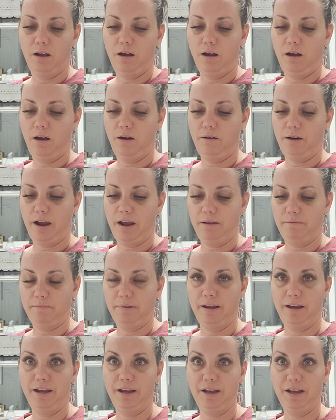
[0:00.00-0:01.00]
All right,
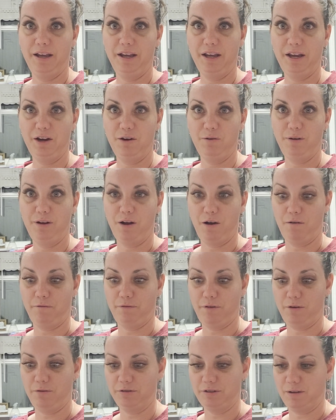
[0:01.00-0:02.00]
here we go,
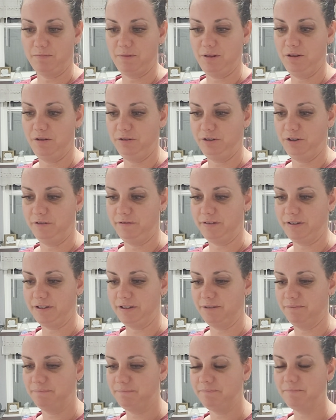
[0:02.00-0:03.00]
folks. I'm a little
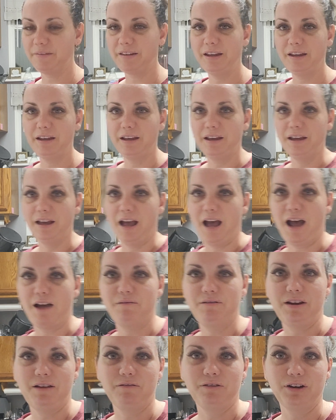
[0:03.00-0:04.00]
nervous.
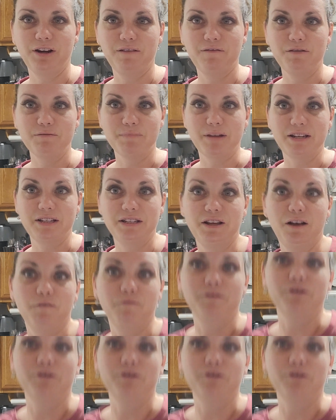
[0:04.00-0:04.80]
Haven't ever given myself